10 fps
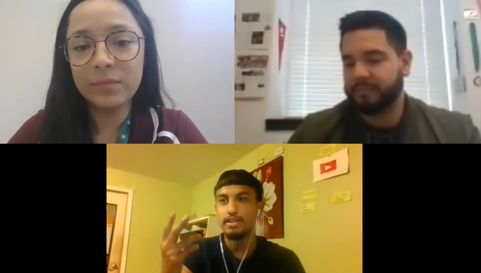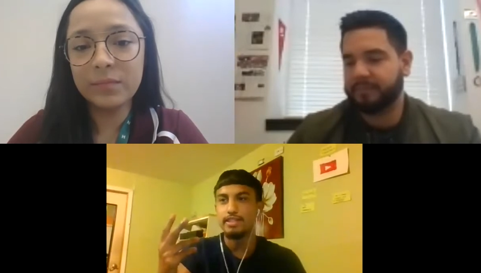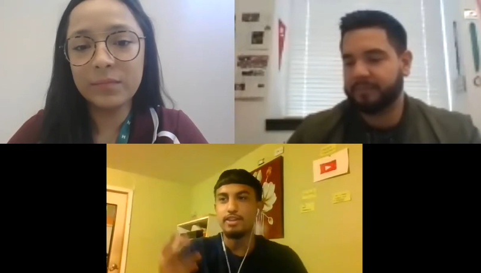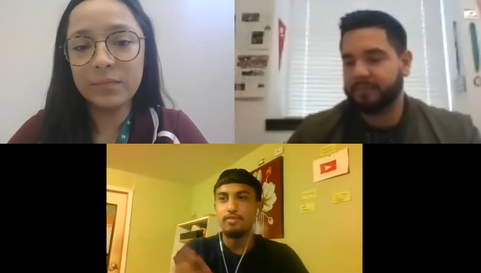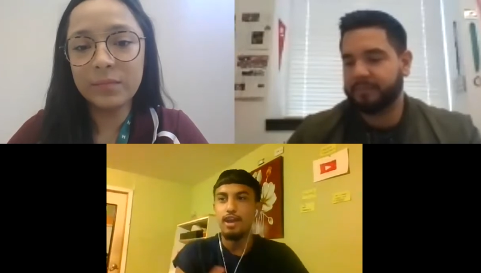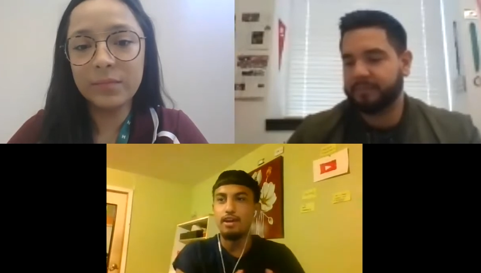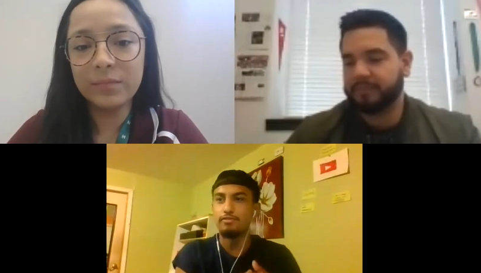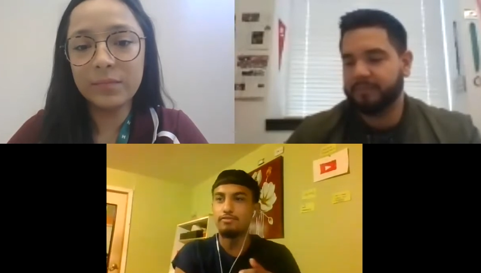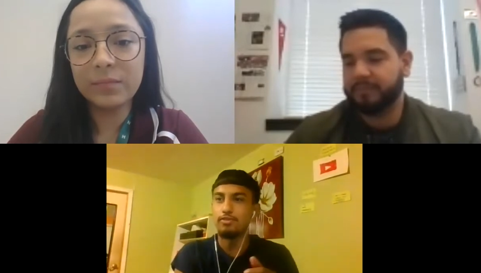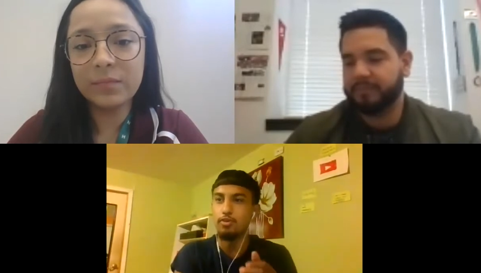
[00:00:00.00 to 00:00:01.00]
Speaker 1: they don't
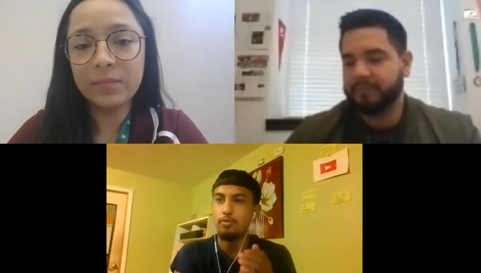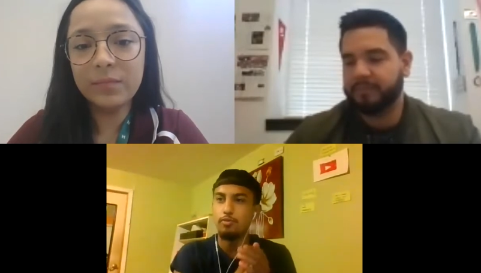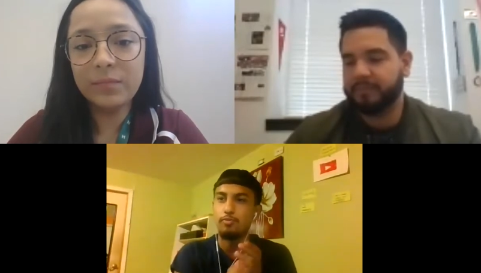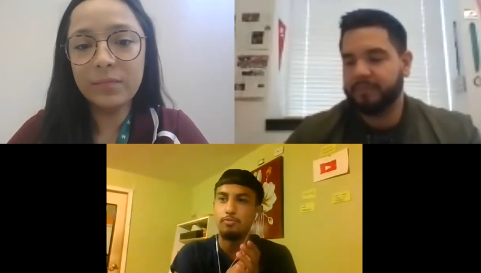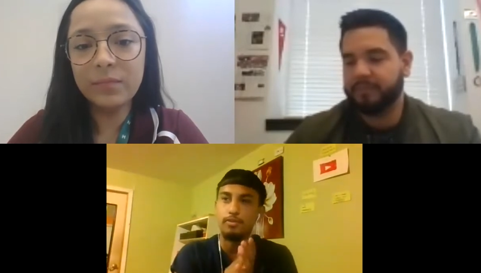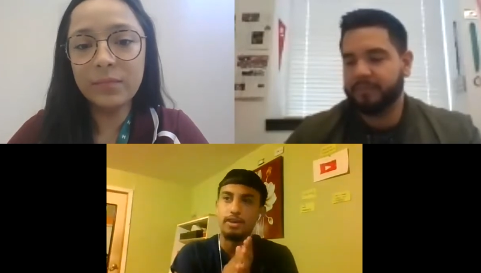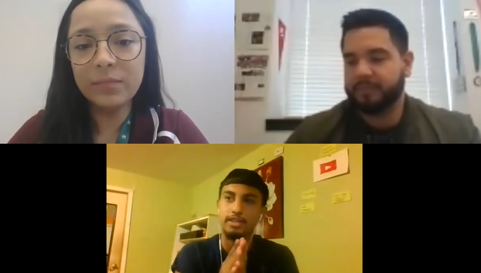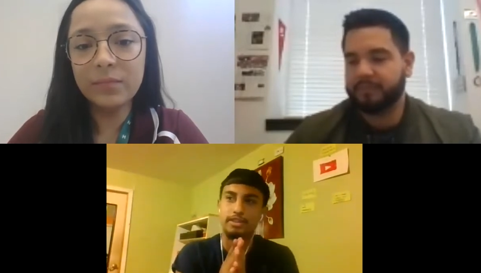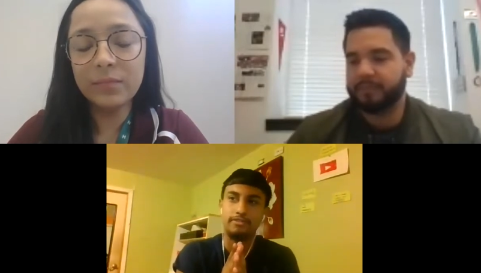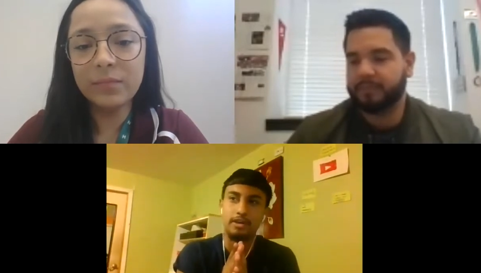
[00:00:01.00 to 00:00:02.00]
have no
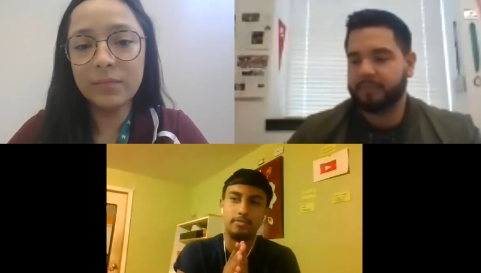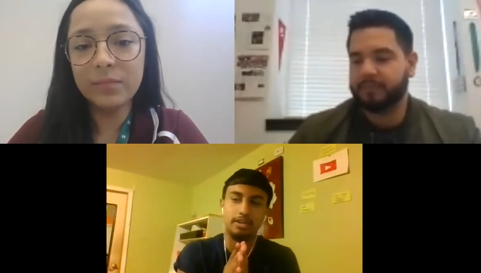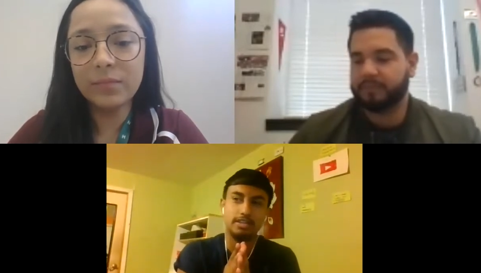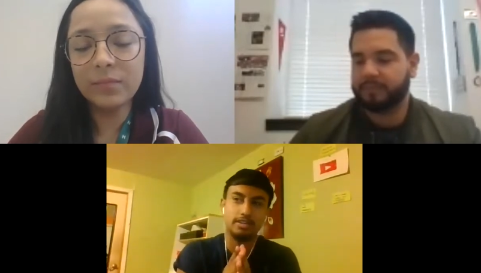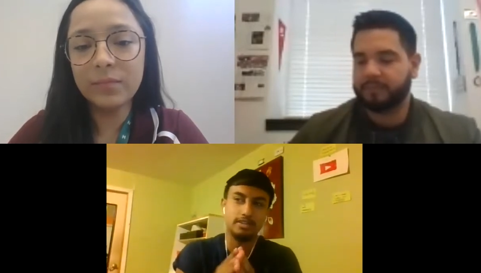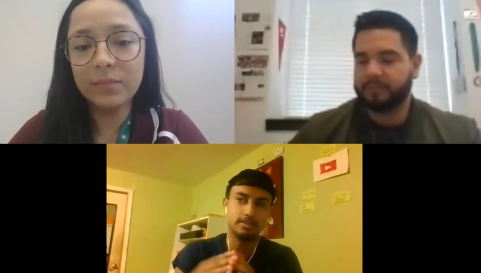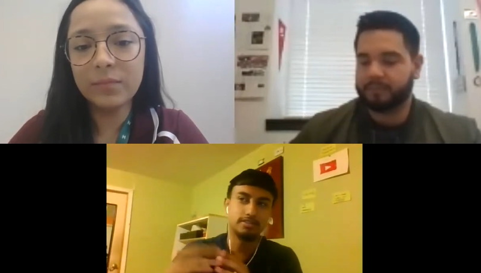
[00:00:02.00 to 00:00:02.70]
their family